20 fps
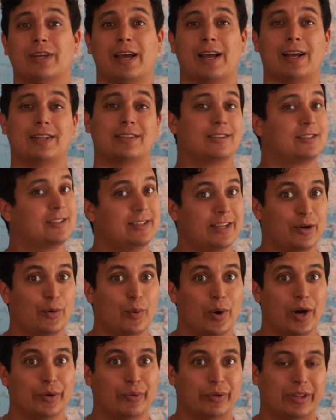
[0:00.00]
I got to see
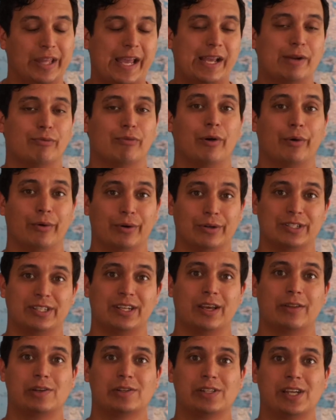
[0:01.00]
one with 8 rotors
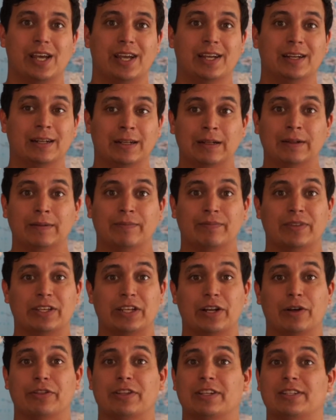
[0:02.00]
the other day.
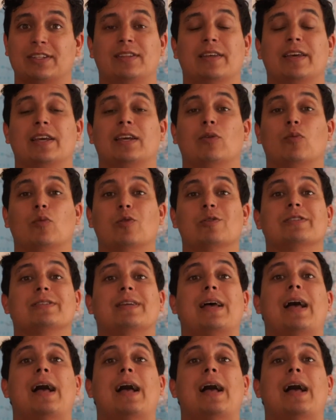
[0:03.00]
This thing was